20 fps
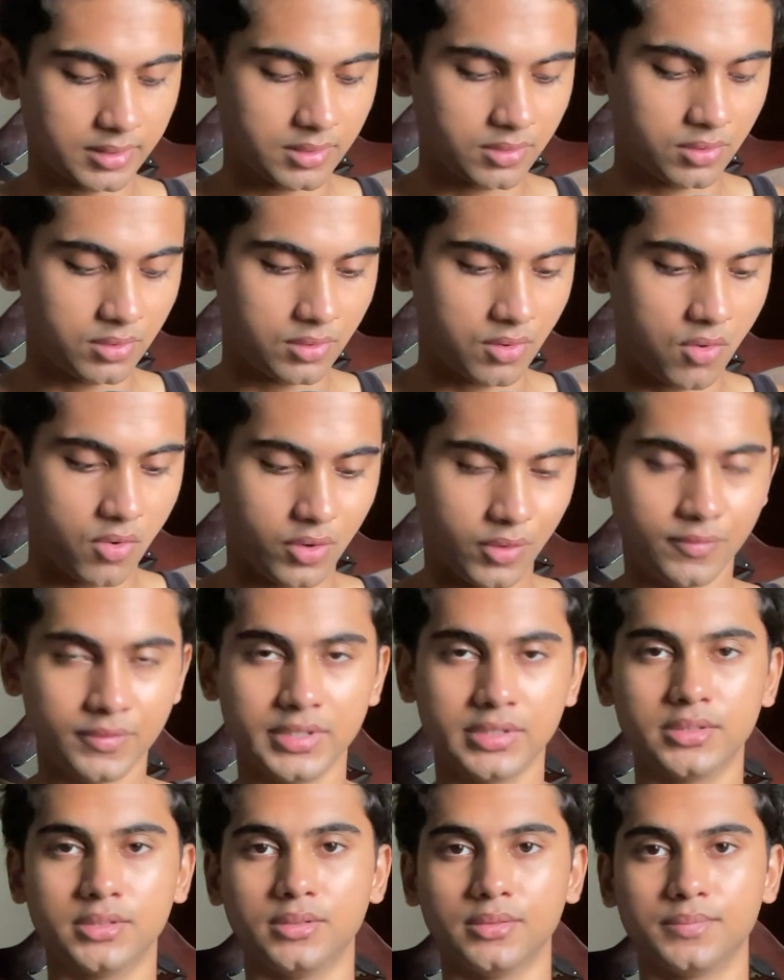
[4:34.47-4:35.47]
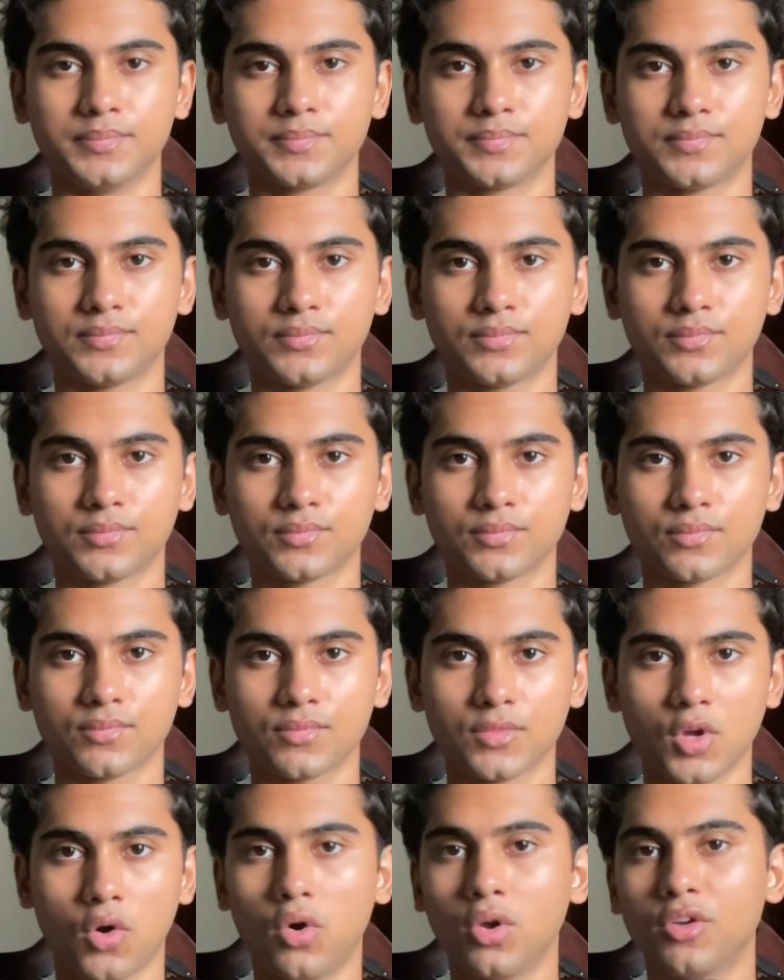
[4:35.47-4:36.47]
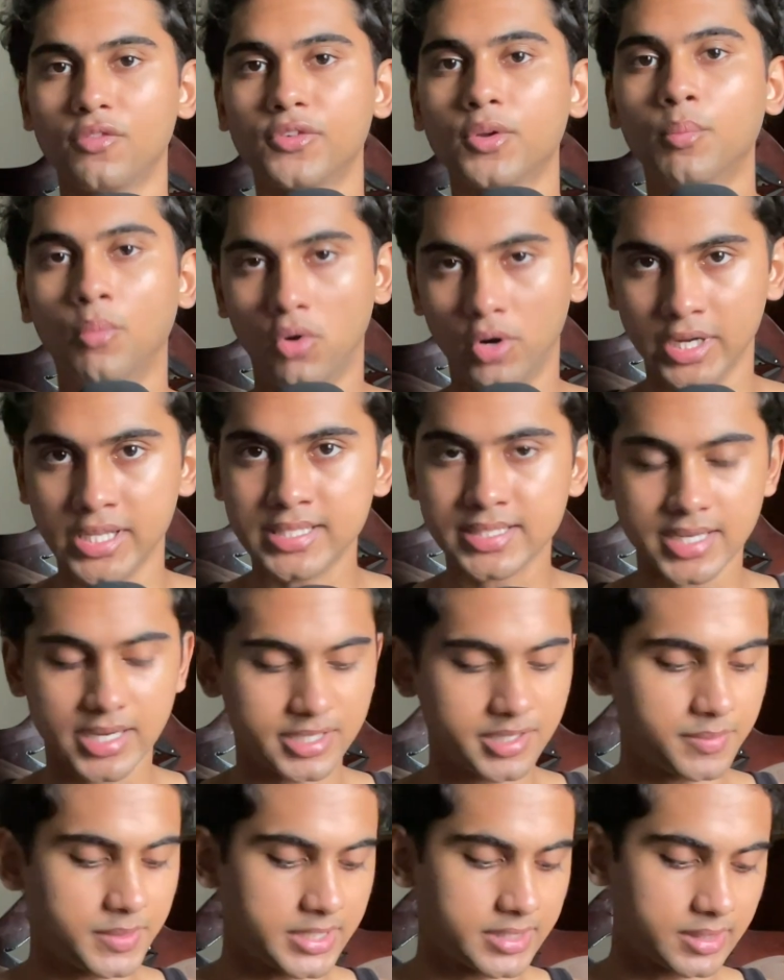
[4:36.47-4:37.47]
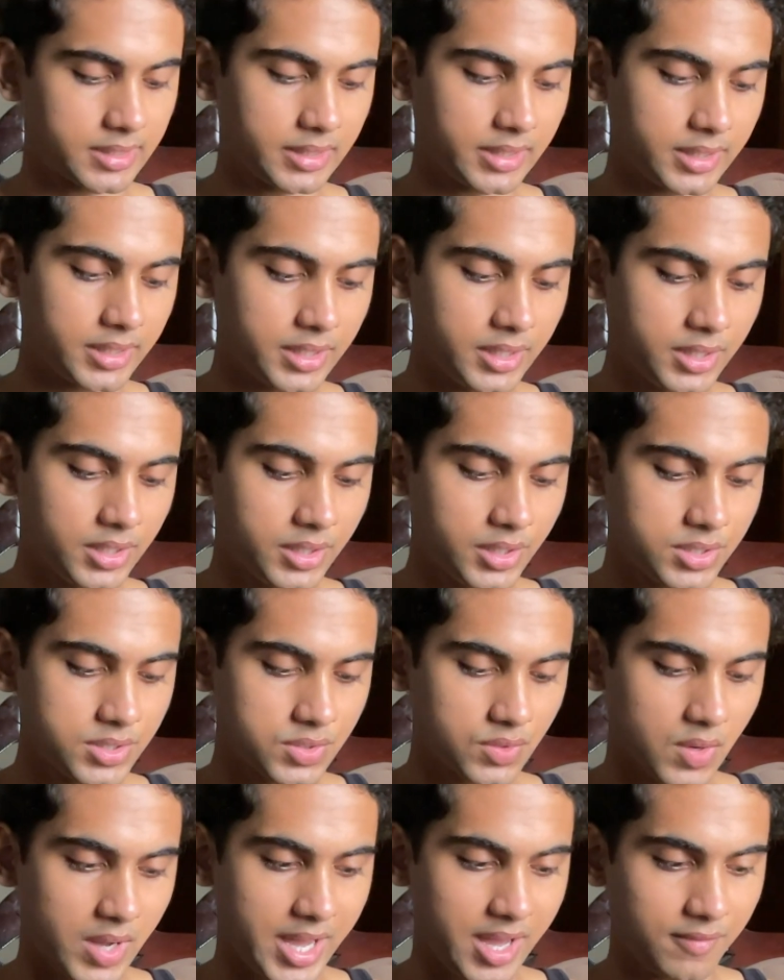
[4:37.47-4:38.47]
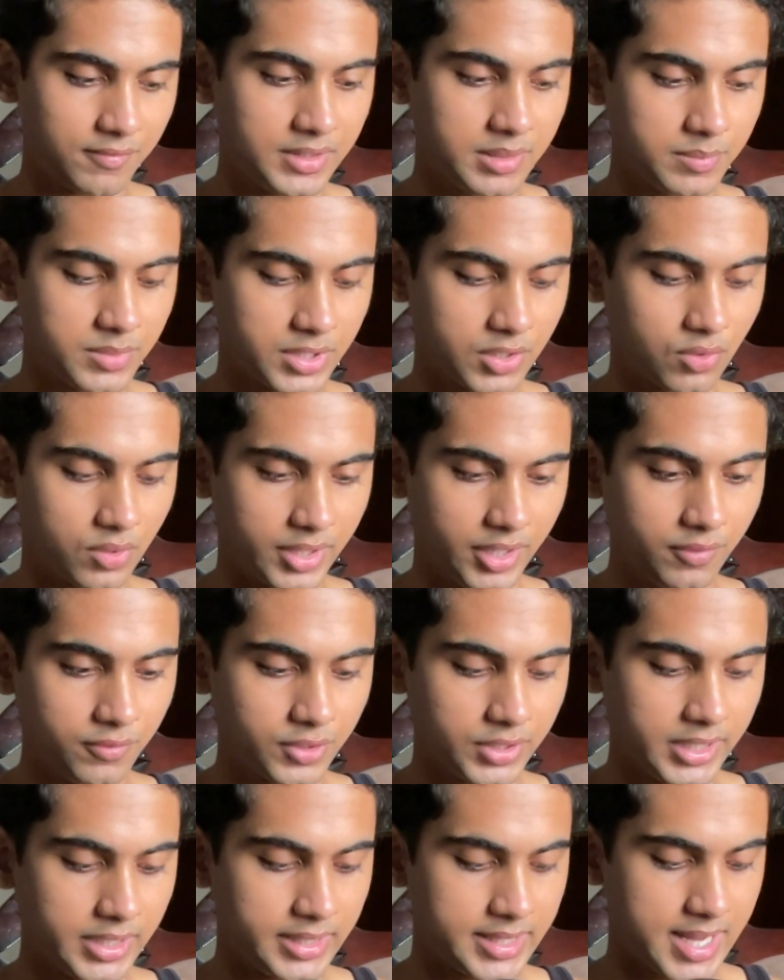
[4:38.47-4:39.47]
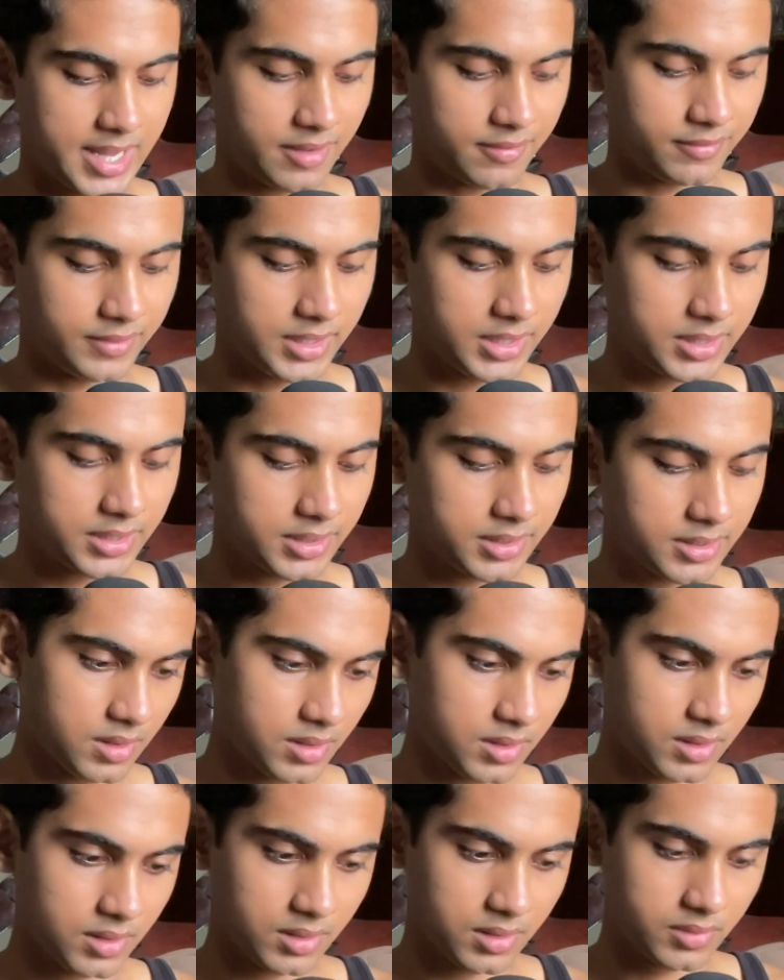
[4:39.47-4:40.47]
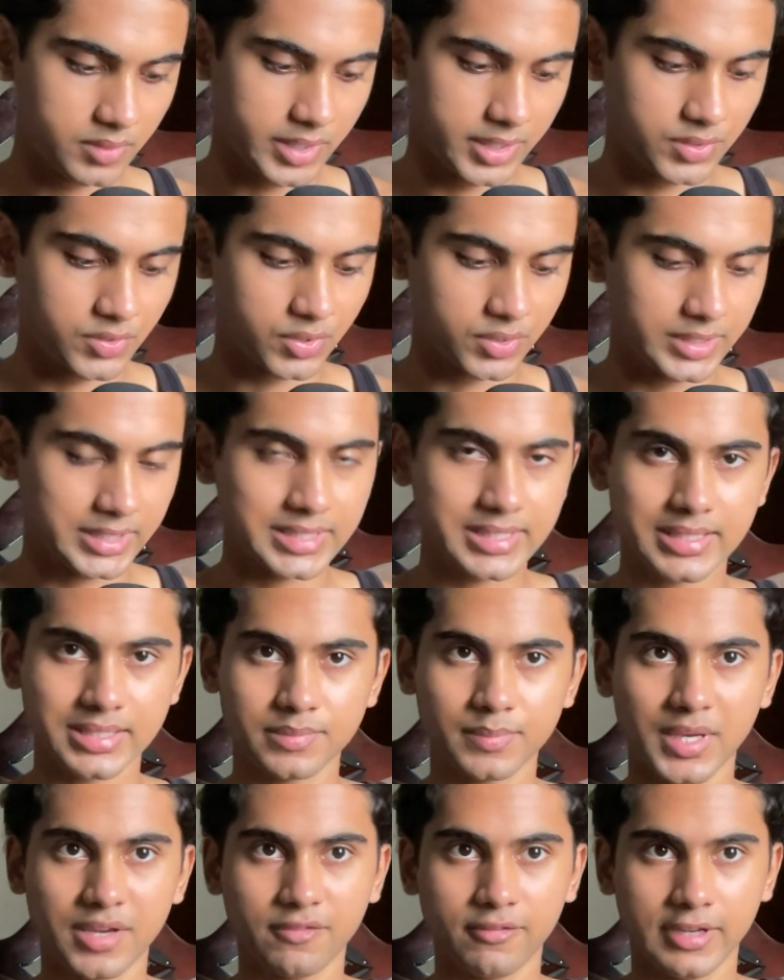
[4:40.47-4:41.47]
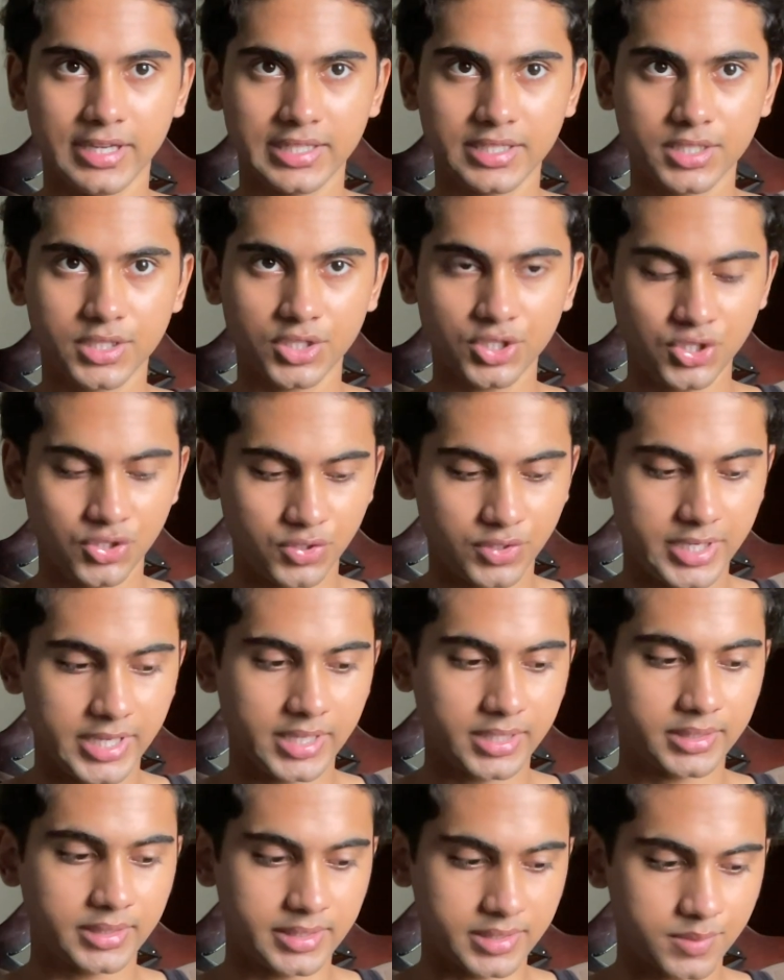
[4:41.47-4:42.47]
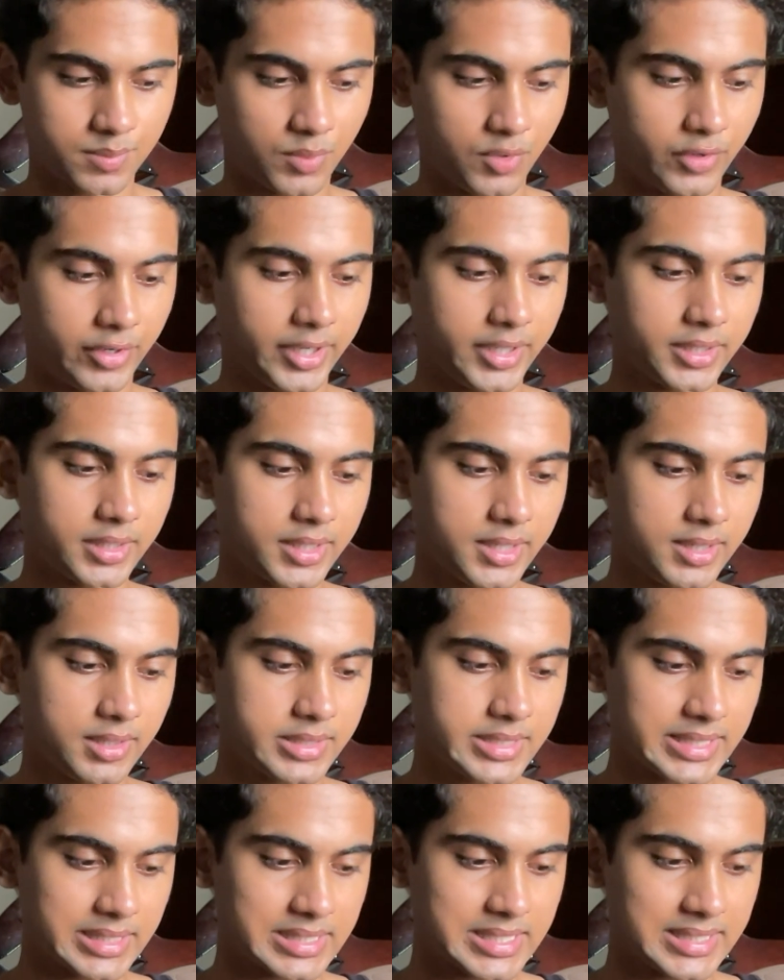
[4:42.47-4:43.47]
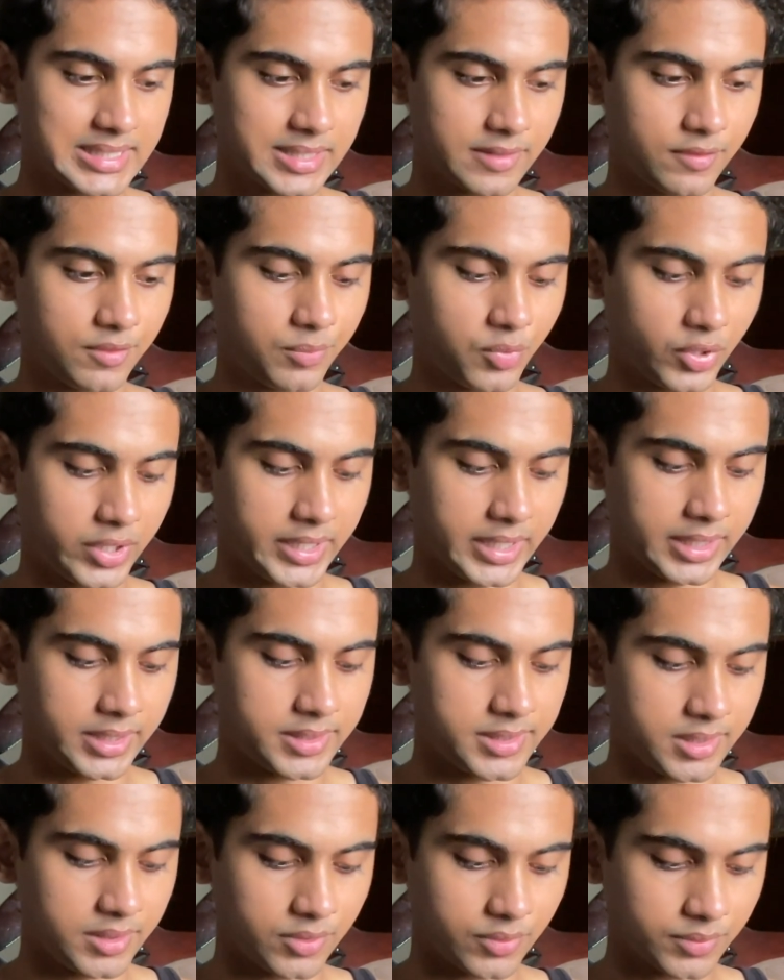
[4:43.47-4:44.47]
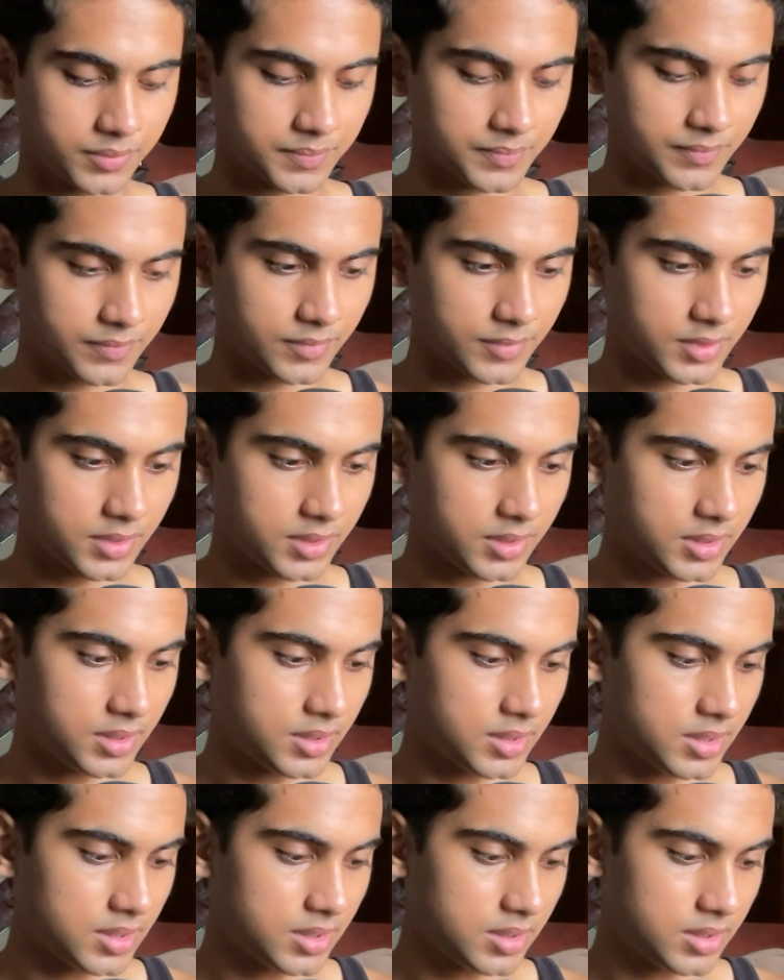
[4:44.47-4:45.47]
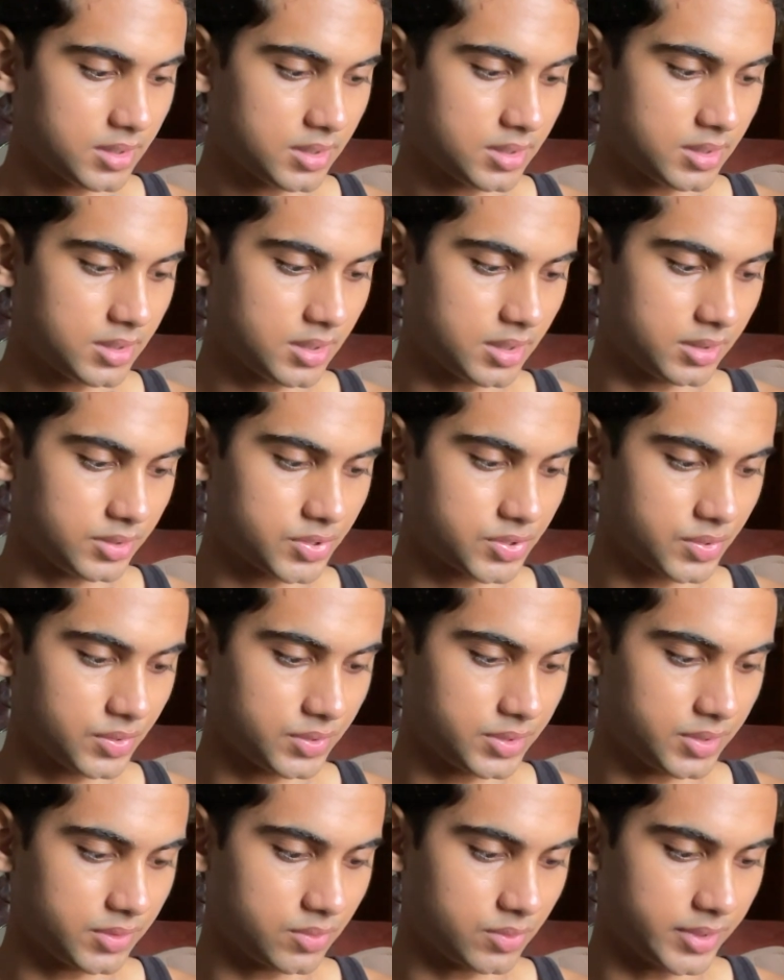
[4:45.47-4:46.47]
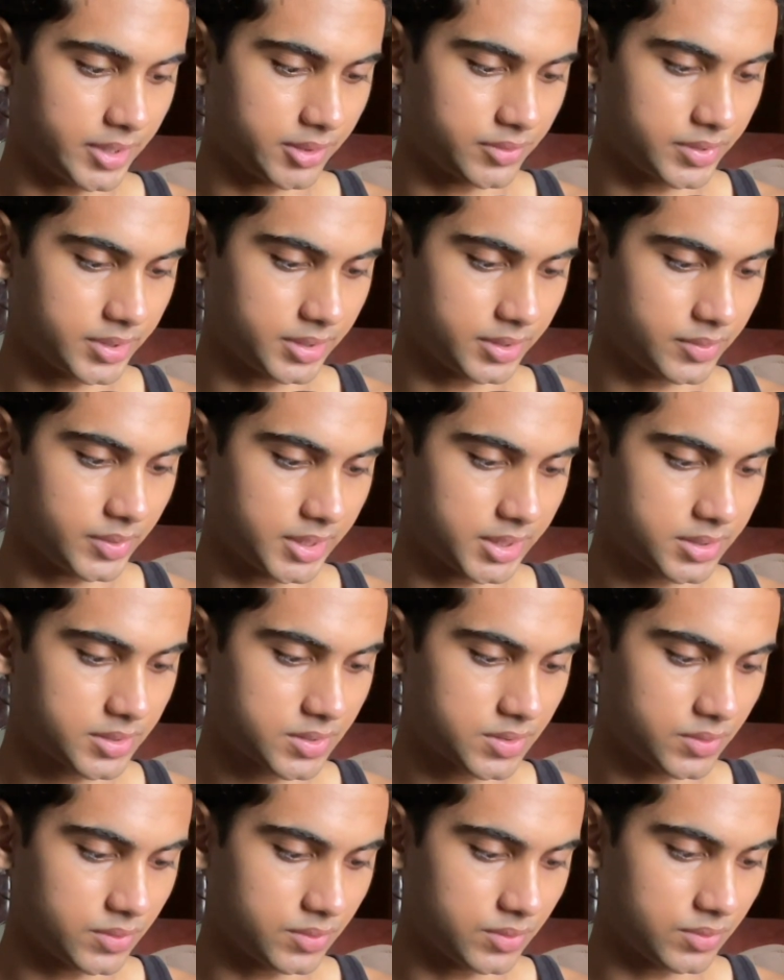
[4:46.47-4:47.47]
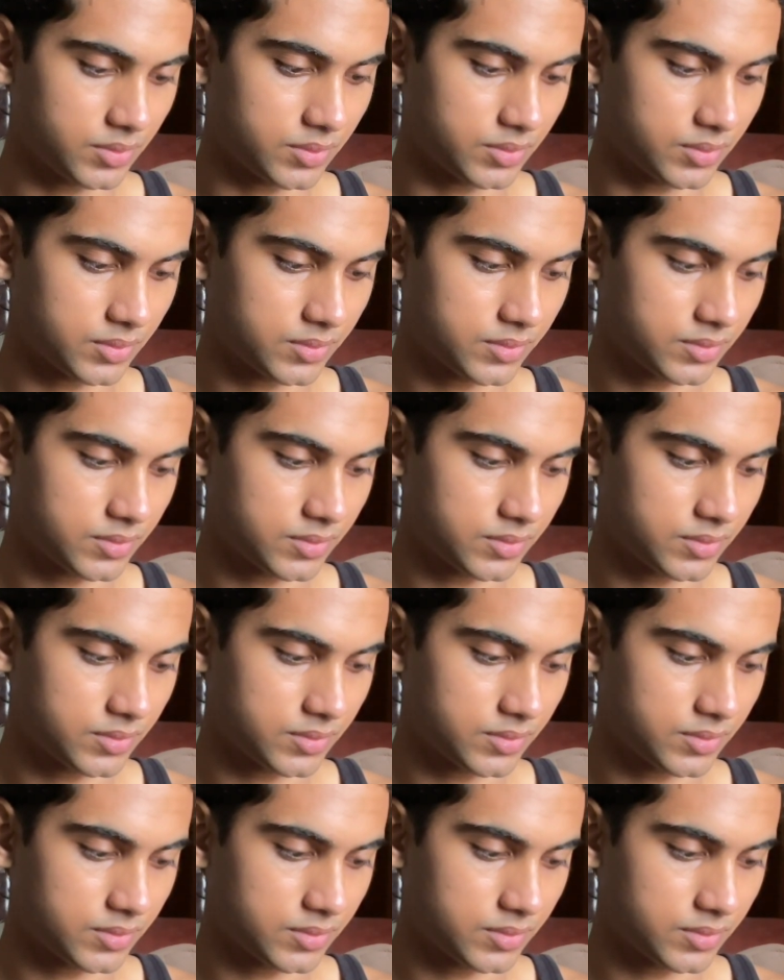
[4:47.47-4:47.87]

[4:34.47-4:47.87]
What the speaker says: all of your body stats basically. So I have them recorded for the entire week, right? So this is my weight today, this morning, 67.80. I'll show you the recording real quick. So